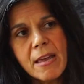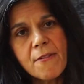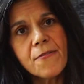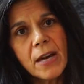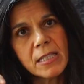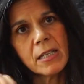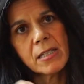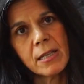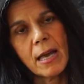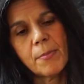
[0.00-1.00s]
If that
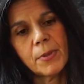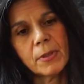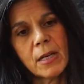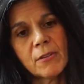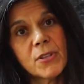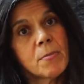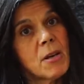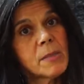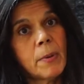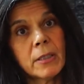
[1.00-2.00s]
doesn't happen, and for the
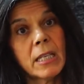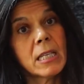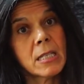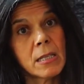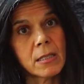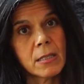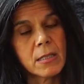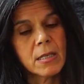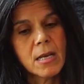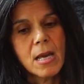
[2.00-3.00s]
most part it doesn't,